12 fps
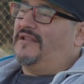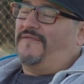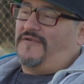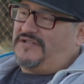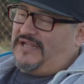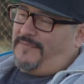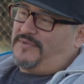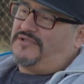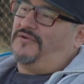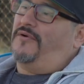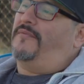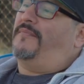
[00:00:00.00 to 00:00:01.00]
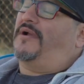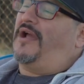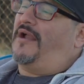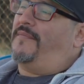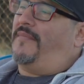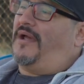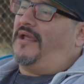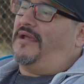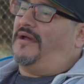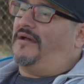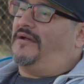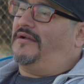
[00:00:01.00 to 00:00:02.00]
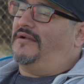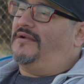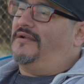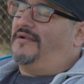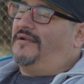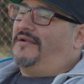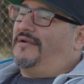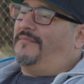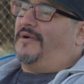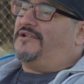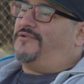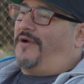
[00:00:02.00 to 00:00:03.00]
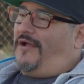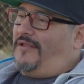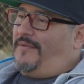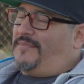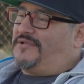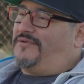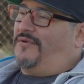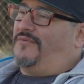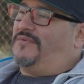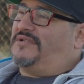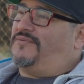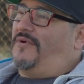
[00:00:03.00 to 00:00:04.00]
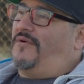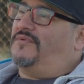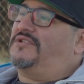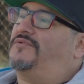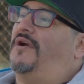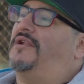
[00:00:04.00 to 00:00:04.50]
first episode, kind of my trial episode, was where I was trying